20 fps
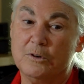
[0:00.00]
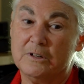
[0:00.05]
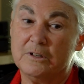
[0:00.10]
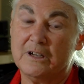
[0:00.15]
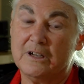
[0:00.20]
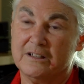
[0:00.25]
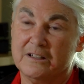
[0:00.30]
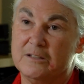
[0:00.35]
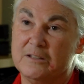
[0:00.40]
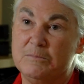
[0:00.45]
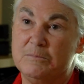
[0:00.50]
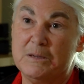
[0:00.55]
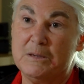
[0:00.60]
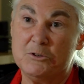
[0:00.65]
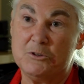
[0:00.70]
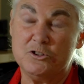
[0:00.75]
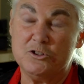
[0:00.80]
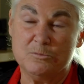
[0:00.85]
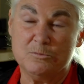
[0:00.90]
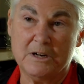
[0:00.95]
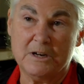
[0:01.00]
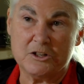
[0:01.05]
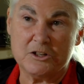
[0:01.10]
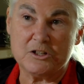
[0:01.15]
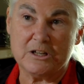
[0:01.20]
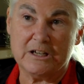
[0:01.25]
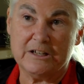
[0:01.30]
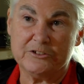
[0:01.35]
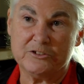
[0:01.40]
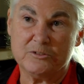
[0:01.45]
not going to be able to do much
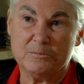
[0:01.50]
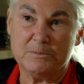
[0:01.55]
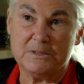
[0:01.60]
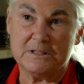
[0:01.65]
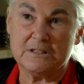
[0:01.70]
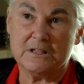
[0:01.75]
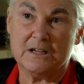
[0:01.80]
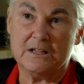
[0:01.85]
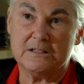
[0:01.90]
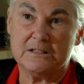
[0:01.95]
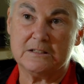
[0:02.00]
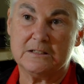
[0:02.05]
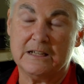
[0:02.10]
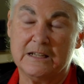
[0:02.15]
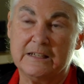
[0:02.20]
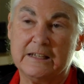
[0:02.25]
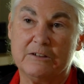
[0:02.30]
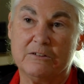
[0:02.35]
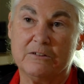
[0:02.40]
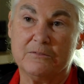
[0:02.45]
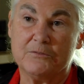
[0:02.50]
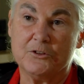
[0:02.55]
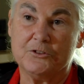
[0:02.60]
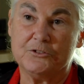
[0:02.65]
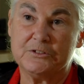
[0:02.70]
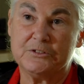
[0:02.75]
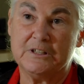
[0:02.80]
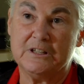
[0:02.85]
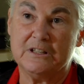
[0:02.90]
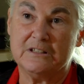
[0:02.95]
else besides take care of
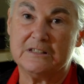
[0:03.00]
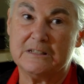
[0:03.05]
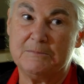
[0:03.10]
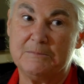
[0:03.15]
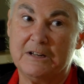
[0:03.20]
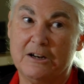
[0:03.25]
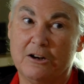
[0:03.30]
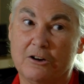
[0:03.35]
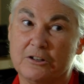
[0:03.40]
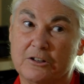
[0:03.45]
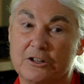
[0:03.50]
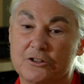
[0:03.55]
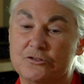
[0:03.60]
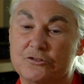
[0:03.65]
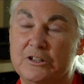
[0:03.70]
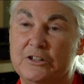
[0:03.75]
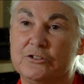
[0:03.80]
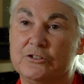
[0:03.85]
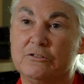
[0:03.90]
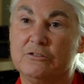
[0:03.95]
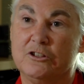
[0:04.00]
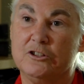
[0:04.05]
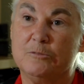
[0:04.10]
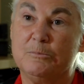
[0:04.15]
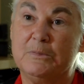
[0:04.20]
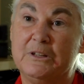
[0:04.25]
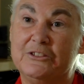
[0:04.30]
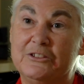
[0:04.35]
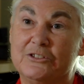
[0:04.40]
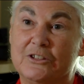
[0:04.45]
those kids. I mean, our country is going to
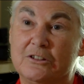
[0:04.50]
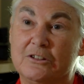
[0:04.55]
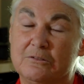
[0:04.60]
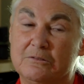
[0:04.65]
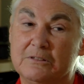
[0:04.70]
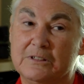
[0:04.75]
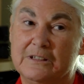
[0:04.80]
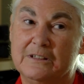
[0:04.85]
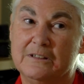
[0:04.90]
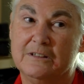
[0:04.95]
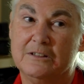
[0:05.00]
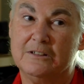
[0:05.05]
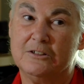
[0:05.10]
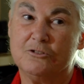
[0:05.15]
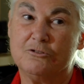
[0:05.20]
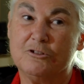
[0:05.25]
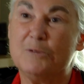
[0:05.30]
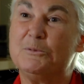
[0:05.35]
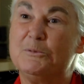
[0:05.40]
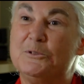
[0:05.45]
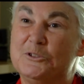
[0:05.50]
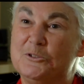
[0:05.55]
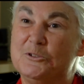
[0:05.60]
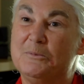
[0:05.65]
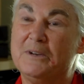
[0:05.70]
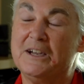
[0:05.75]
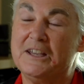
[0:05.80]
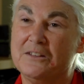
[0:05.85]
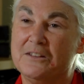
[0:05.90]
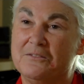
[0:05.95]
be so crippled
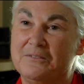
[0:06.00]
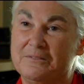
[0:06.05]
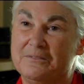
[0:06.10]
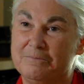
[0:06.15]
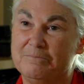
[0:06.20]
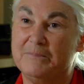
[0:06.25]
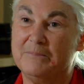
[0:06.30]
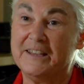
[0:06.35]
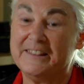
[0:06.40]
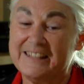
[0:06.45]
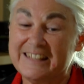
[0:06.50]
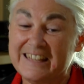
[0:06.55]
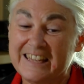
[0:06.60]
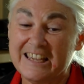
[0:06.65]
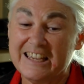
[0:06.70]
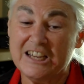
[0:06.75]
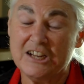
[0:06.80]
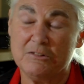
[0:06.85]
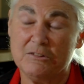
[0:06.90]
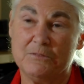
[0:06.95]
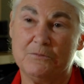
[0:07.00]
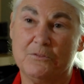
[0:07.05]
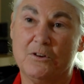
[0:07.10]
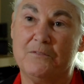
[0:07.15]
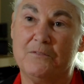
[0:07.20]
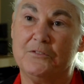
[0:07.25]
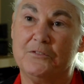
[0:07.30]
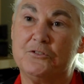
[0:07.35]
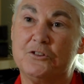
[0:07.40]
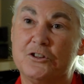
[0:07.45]
by the care involved,
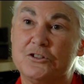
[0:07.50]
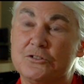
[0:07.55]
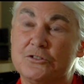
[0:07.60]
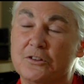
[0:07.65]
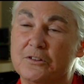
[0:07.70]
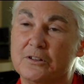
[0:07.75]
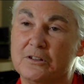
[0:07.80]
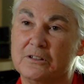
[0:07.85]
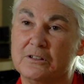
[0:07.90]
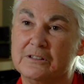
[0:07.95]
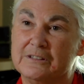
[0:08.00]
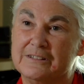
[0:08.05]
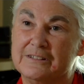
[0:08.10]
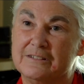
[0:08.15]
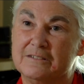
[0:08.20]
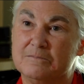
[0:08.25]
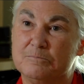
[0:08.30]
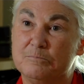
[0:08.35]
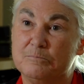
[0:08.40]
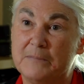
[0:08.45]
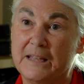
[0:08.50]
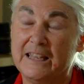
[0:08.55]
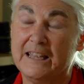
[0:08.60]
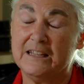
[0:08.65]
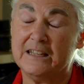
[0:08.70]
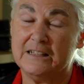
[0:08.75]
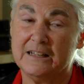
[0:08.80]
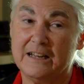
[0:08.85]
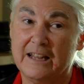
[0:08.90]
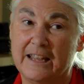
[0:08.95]
and of course all the
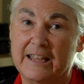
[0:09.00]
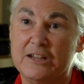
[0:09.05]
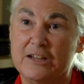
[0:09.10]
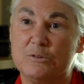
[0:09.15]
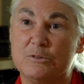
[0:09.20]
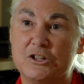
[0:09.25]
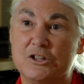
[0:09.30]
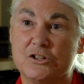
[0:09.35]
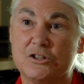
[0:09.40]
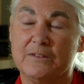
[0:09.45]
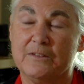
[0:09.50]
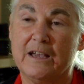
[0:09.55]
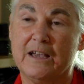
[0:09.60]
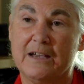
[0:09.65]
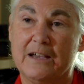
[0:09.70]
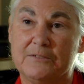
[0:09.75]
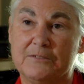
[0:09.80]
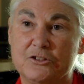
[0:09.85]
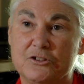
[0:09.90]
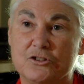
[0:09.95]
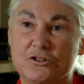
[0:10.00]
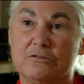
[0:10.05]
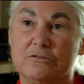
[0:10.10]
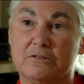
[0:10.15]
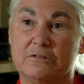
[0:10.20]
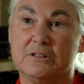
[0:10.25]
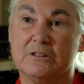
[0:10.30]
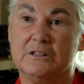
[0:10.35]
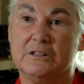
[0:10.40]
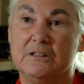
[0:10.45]
pain and anguish of having
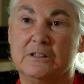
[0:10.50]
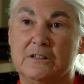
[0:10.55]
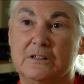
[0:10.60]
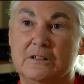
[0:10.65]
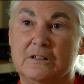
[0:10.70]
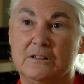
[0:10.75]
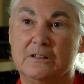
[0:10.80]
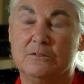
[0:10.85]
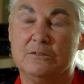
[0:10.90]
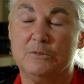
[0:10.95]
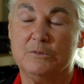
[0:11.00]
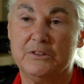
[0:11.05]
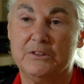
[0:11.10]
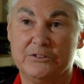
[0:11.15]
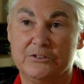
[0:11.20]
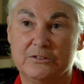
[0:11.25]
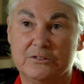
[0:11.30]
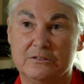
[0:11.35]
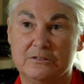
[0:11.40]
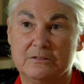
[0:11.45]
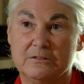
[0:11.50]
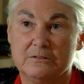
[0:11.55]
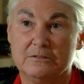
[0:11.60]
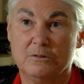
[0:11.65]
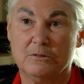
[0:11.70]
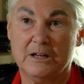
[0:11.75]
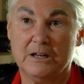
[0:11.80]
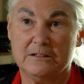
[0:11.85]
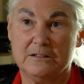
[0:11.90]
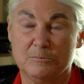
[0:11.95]
children with this
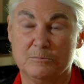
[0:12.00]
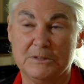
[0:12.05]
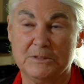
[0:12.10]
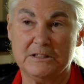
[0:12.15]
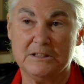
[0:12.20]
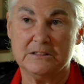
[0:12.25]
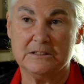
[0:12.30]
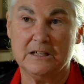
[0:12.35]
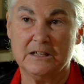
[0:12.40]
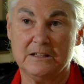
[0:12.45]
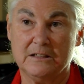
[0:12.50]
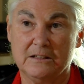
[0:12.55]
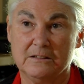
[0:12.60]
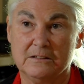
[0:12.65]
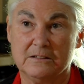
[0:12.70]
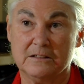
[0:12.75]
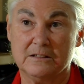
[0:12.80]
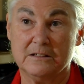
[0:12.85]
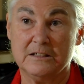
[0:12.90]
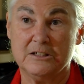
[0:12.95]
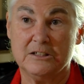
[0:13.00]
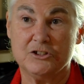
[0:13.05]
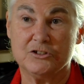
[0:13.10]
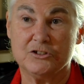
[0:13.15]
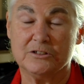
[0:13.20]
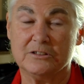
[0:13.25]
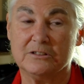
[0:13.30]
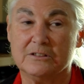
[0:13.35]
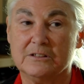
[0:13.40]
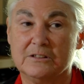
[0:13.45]
quite debilitating
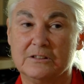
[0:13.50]
condition